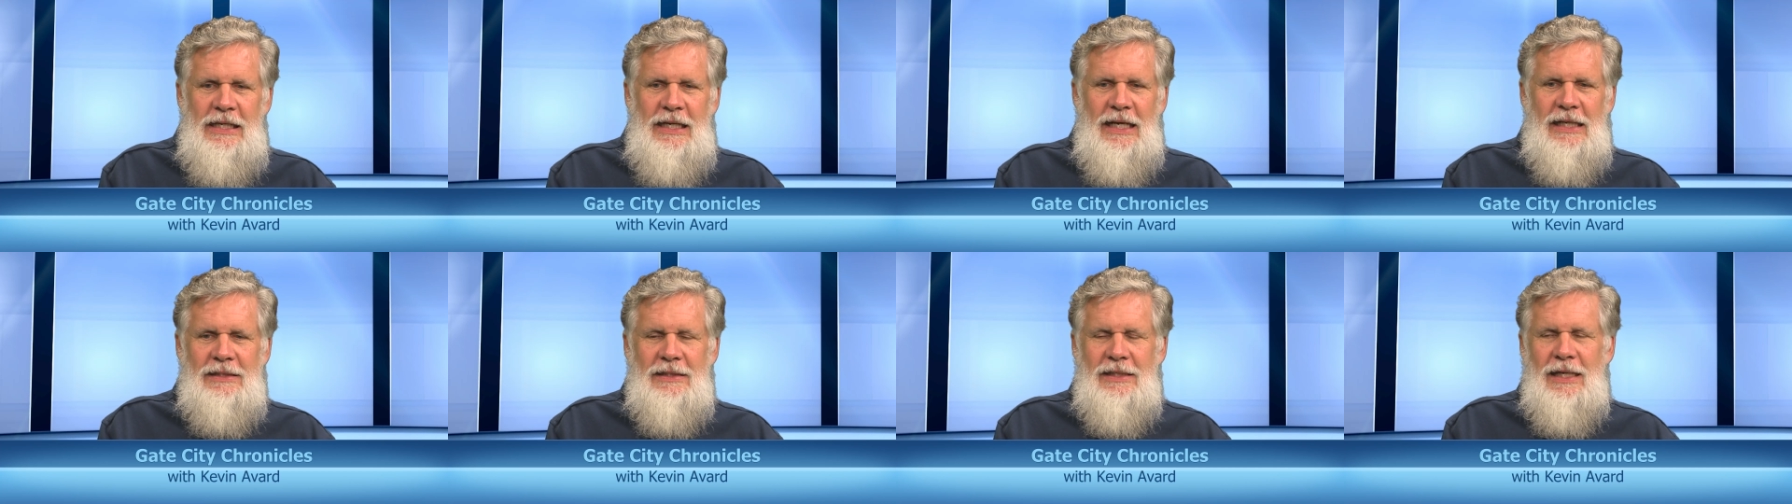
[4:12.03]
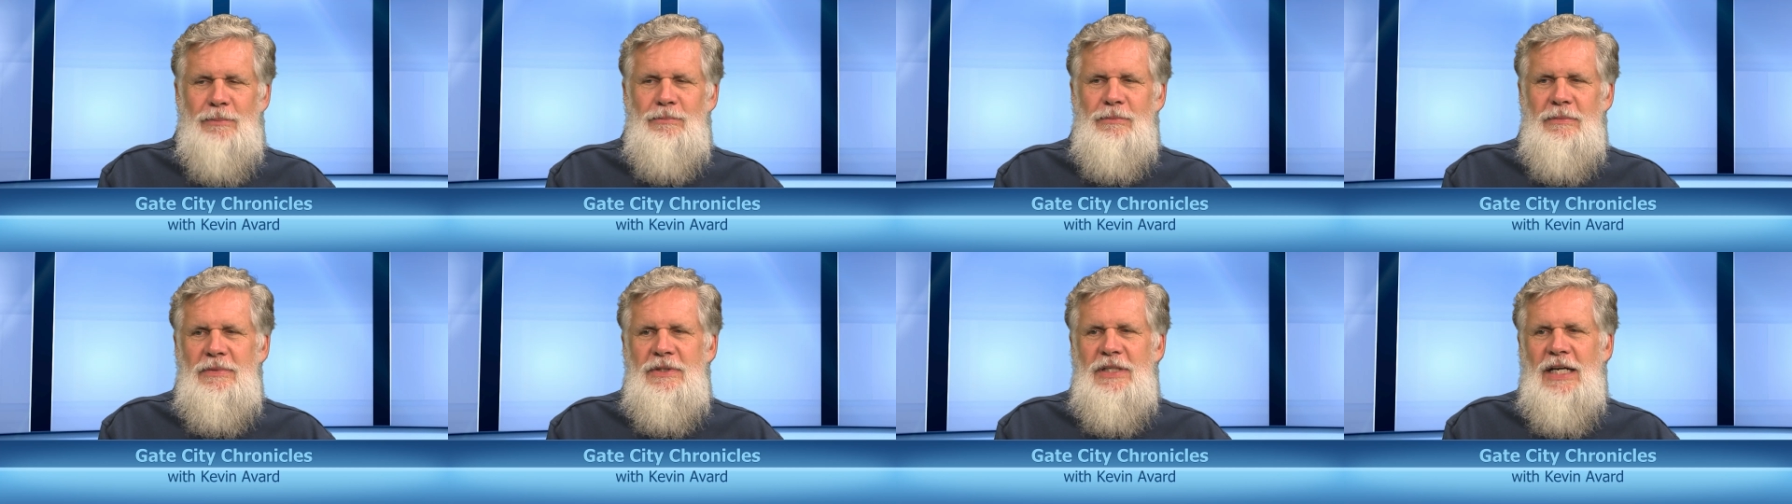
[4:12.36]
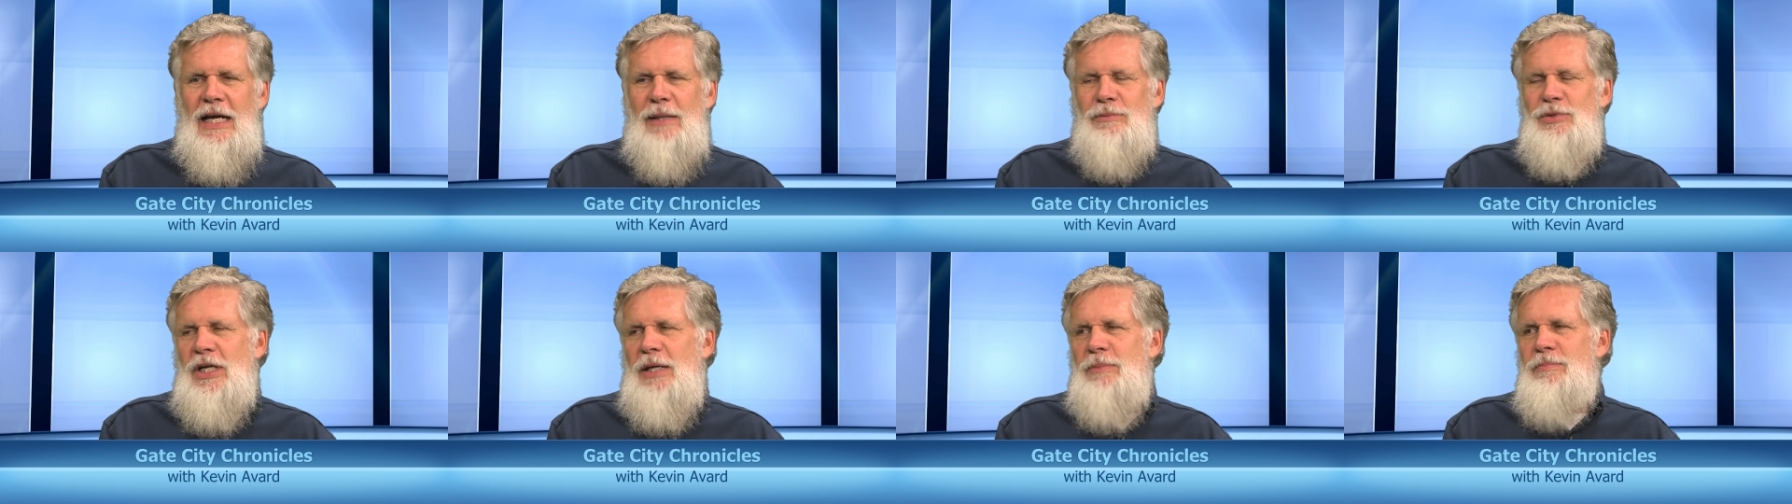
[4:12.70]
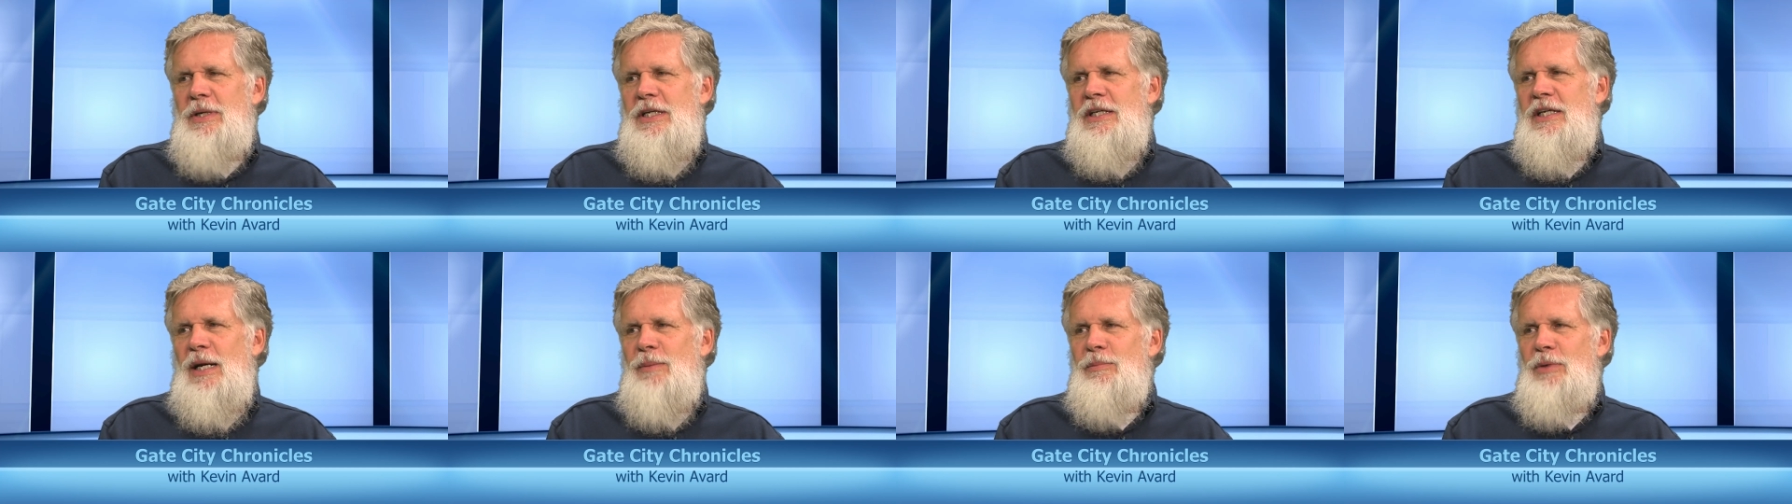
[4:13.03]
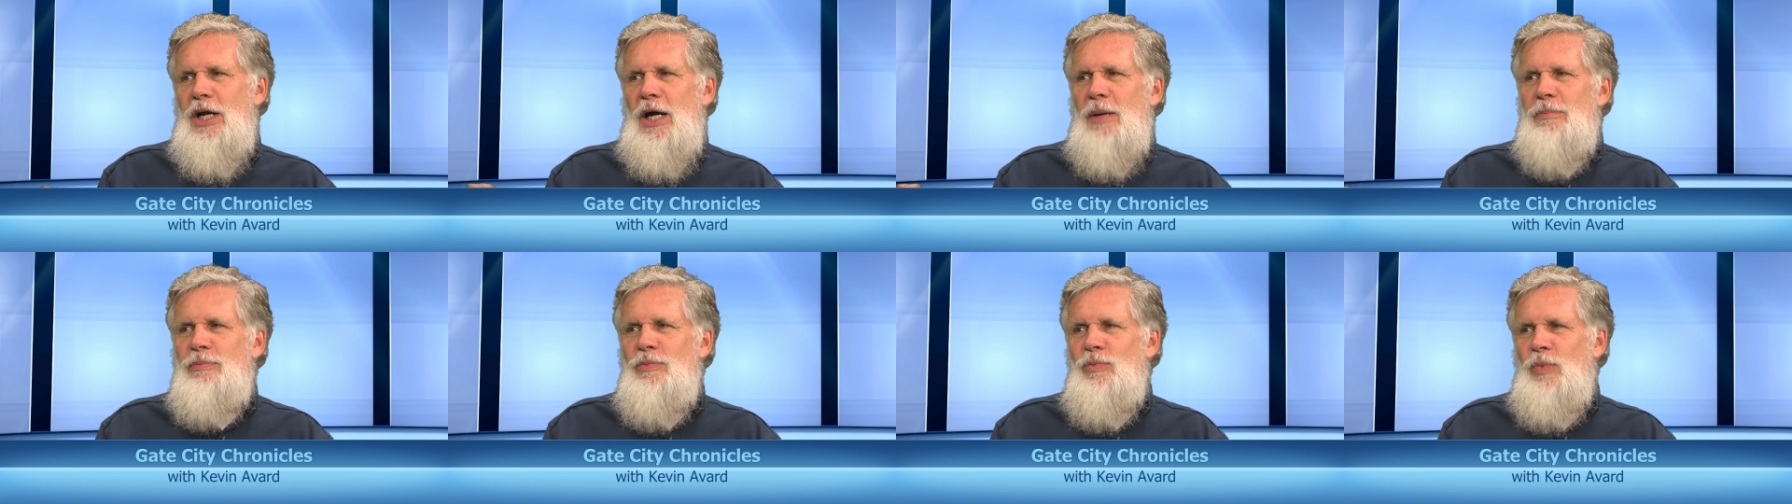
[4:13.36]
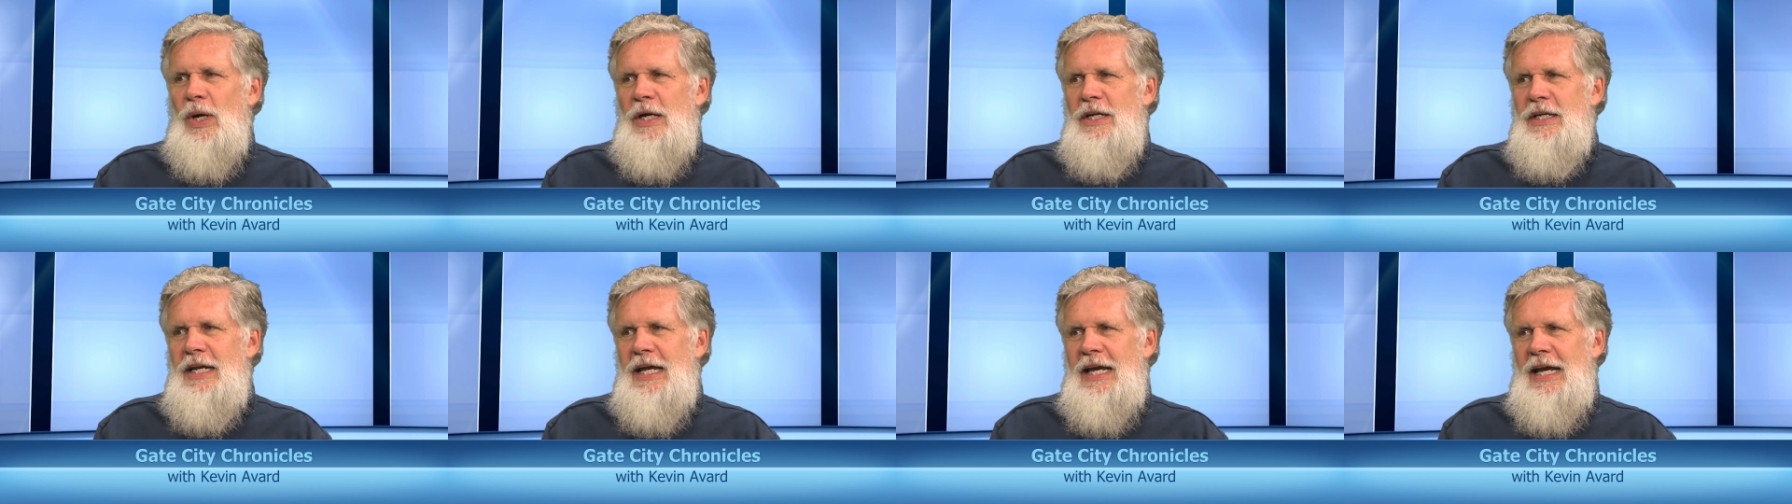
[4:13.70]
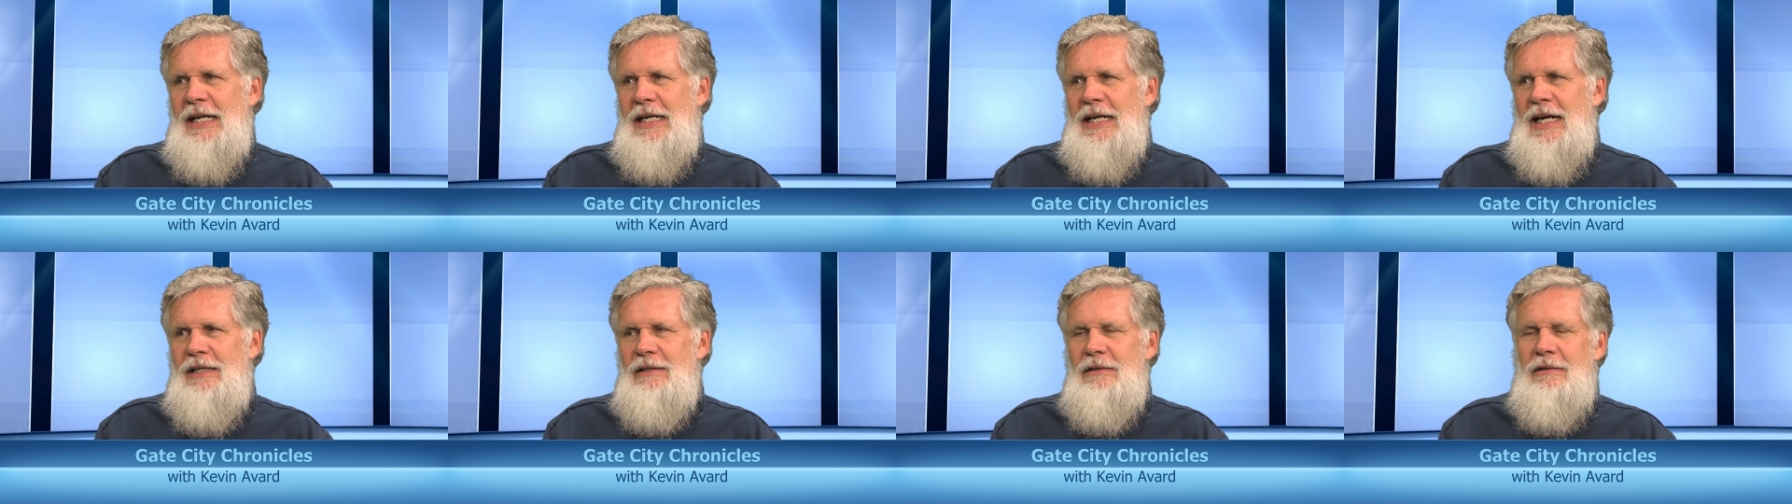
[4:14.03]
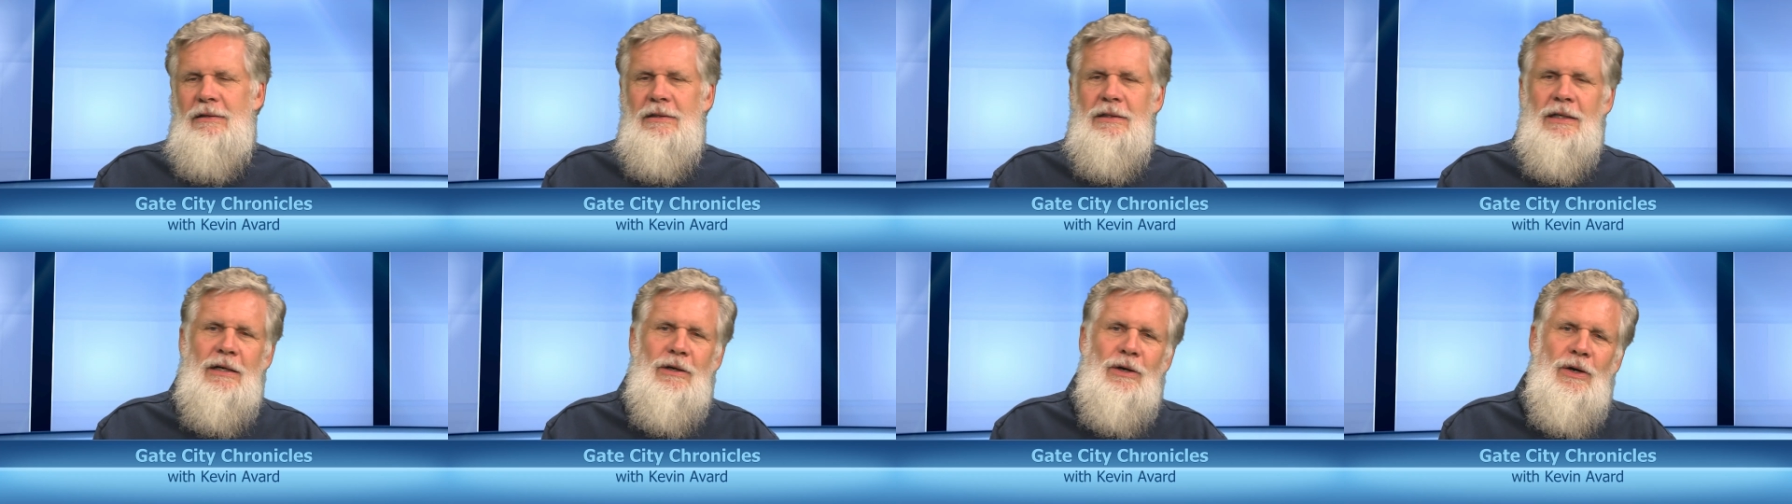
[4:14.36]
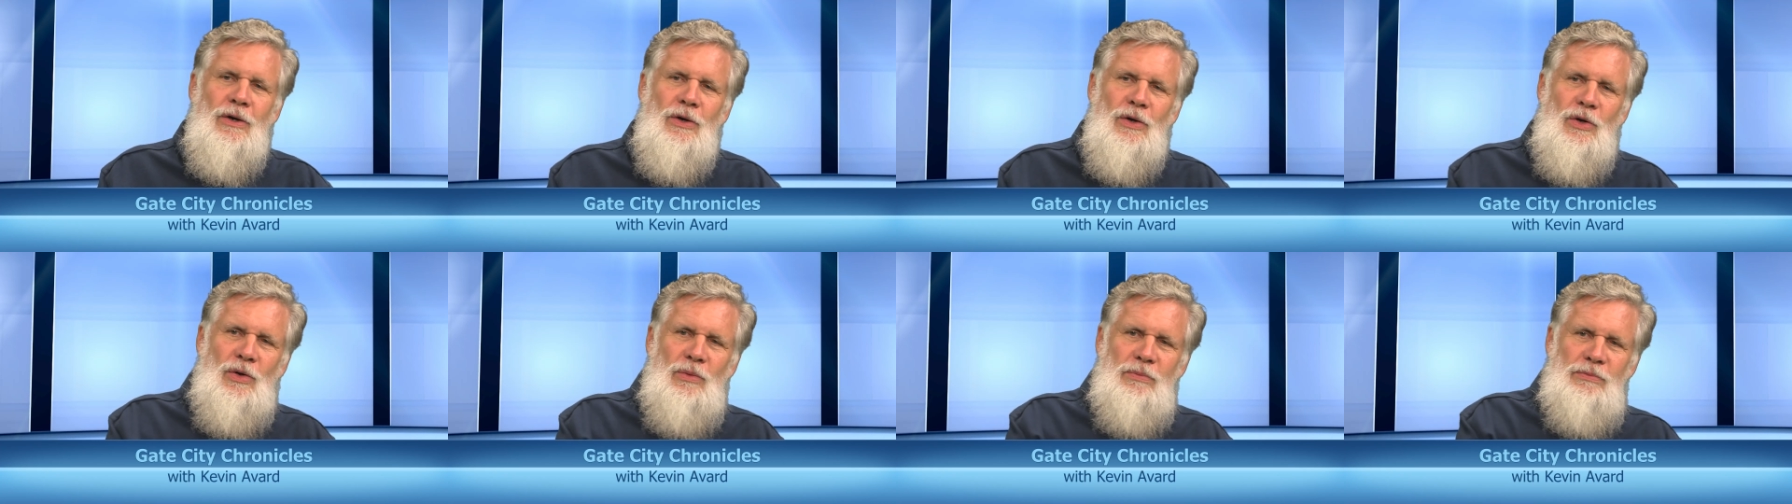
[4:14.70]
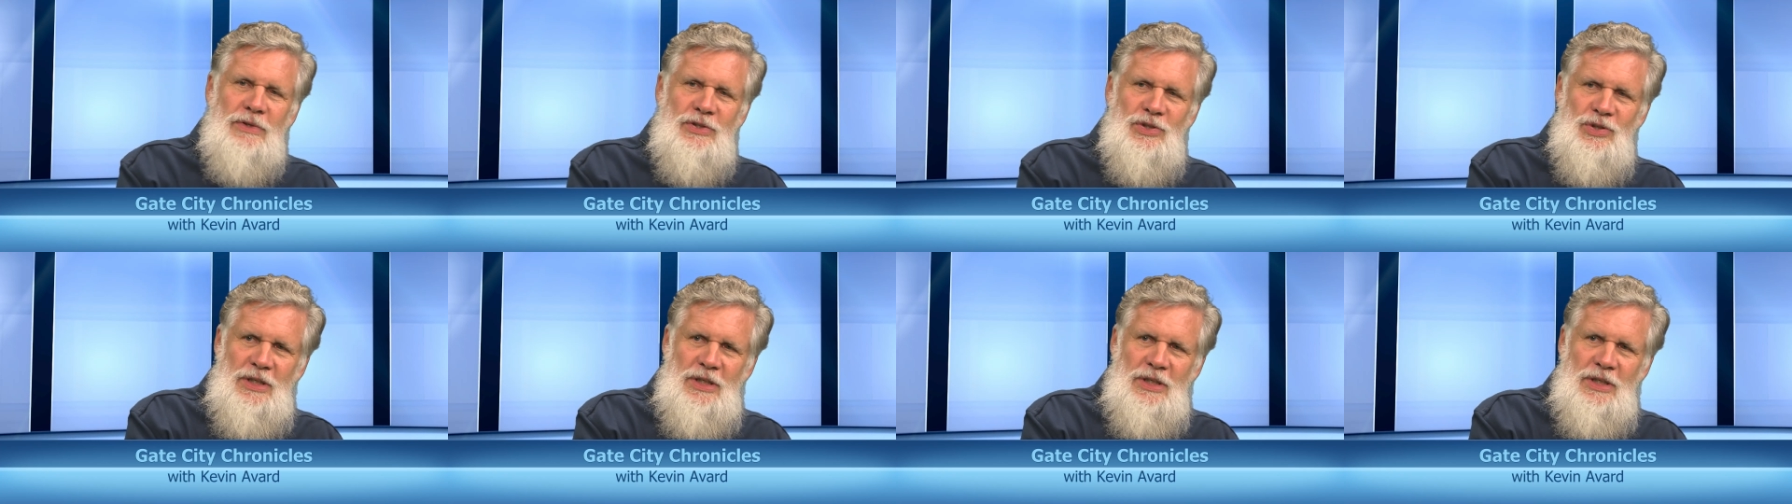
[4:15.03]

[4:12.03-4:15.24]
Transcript: And sometimes I'd be coming up one day, and I'd go home,